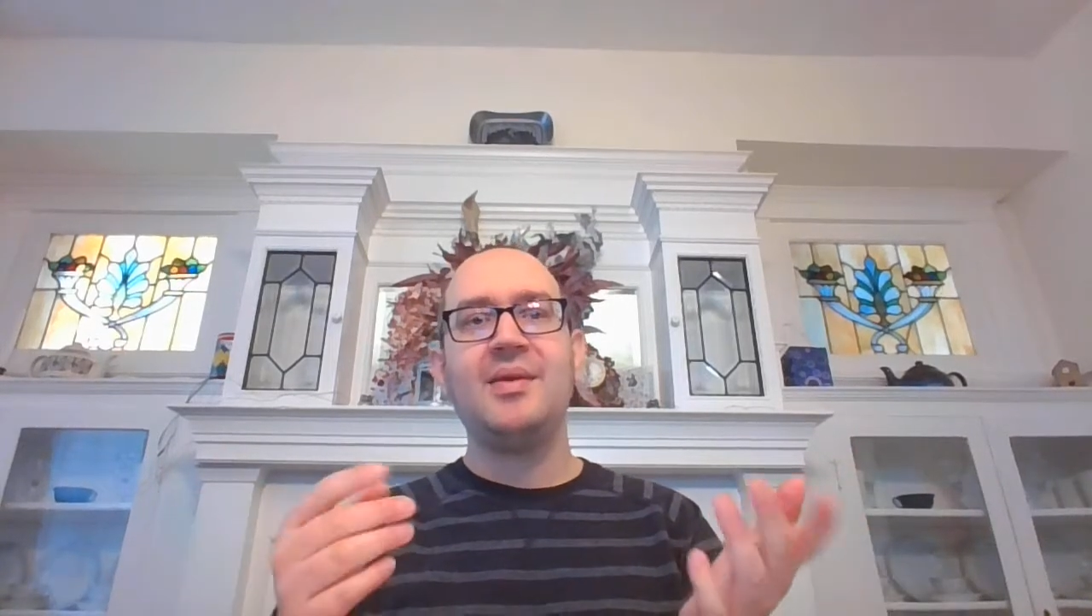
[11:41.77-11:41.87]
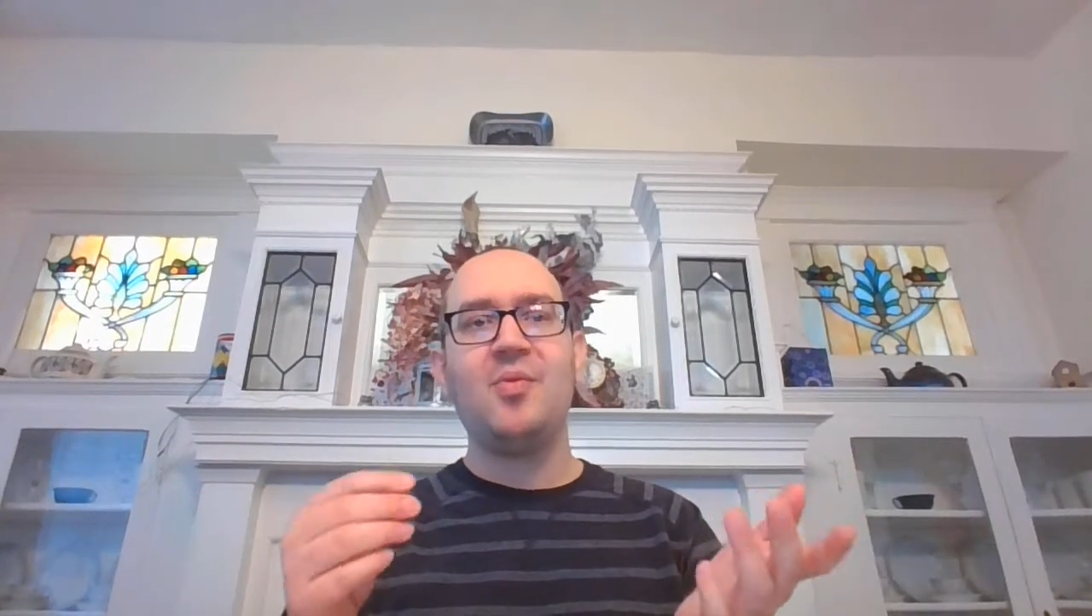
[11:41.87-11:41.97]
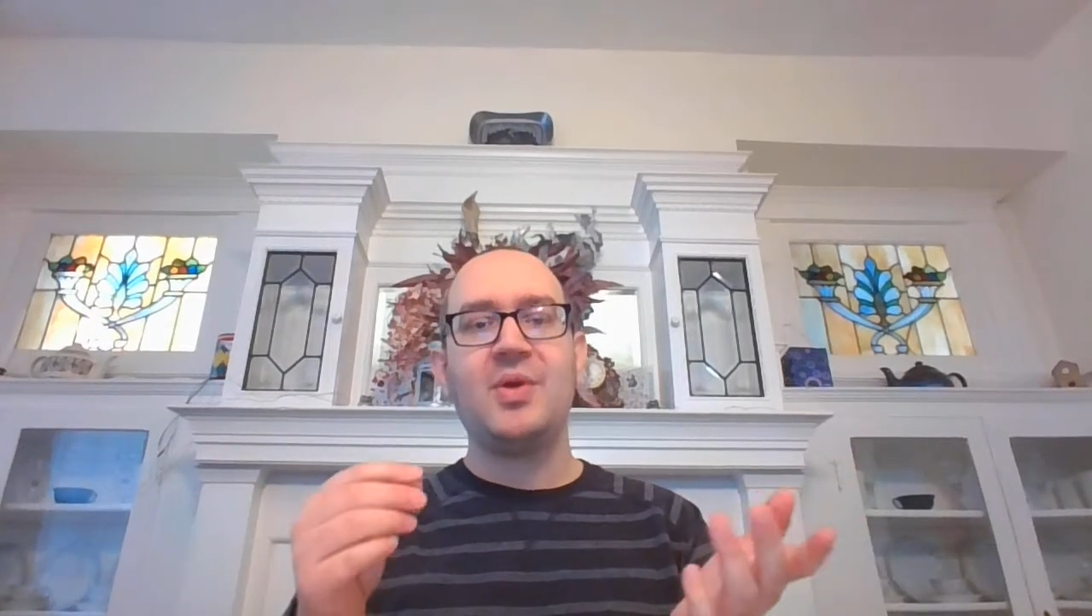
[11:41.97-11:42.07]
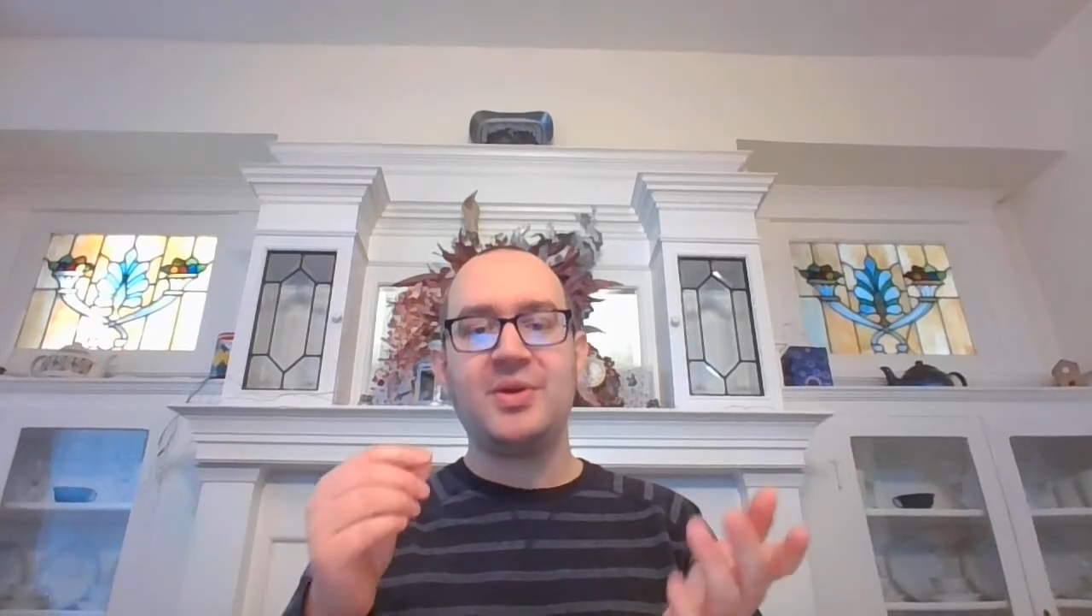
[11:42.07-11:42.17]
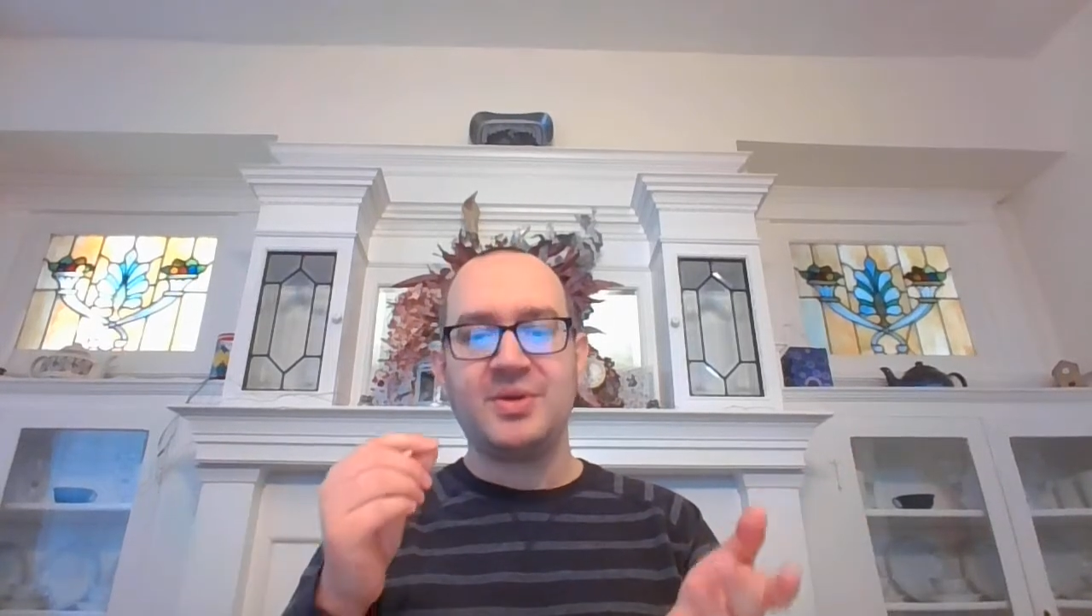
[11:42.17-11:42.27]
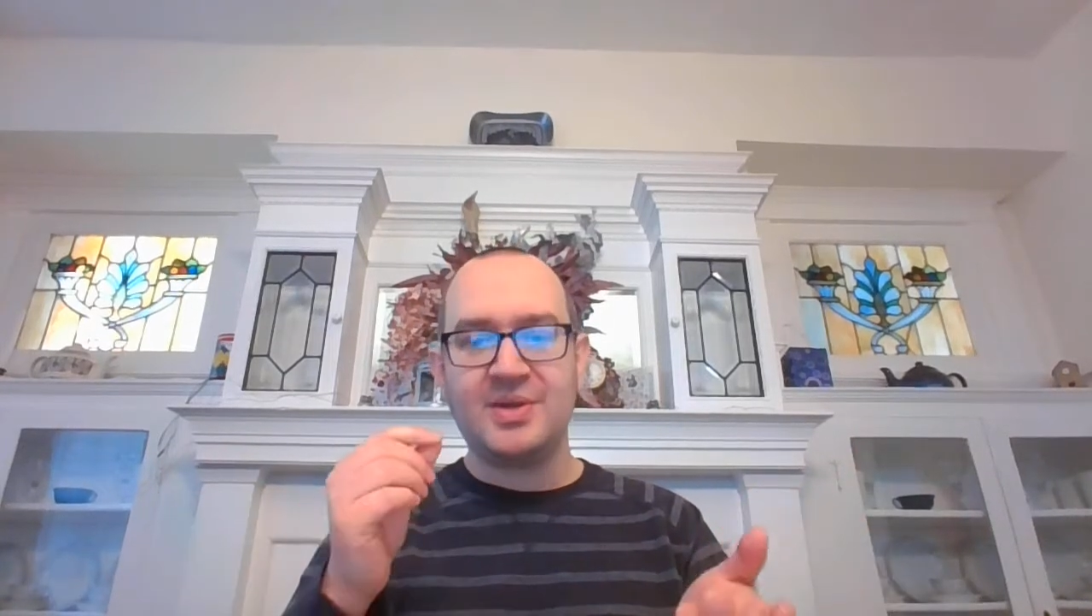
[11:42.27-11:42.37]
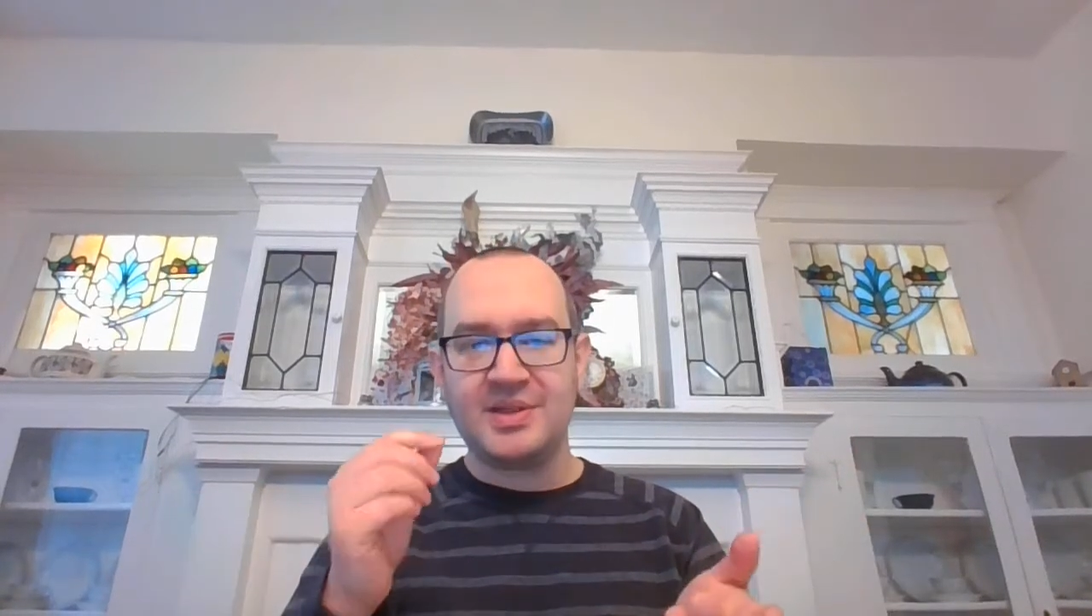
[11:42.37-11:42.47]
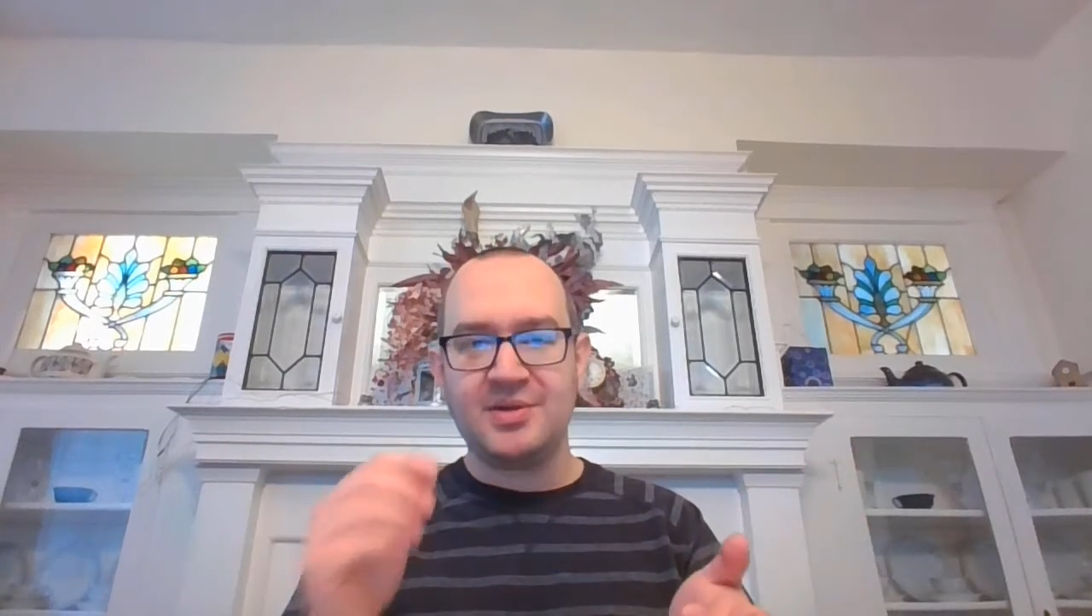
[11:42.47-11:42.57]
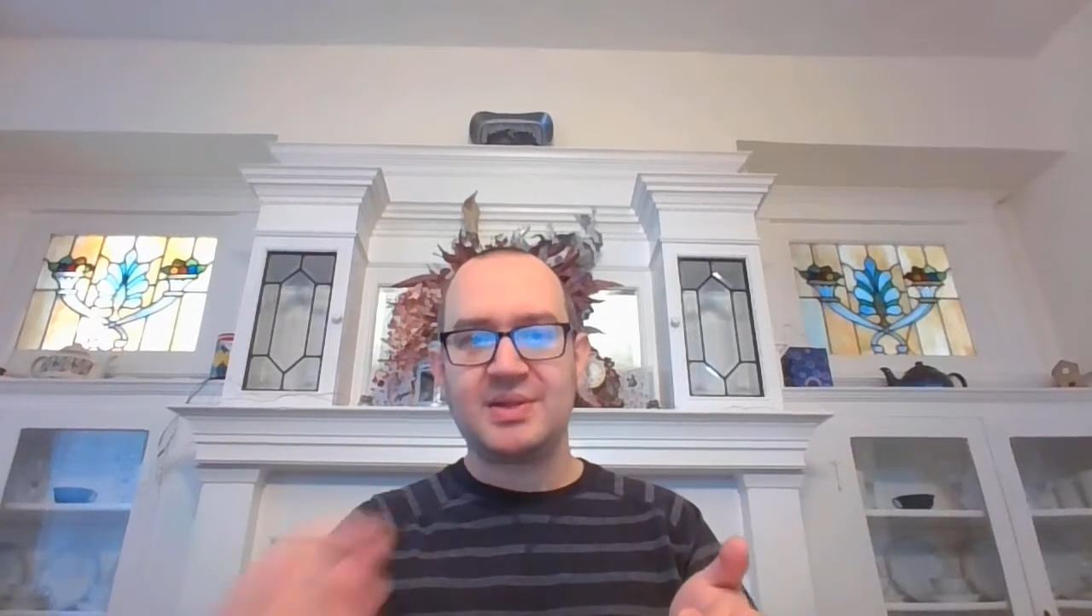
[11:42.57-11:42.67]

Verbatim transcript: what you're doing is you're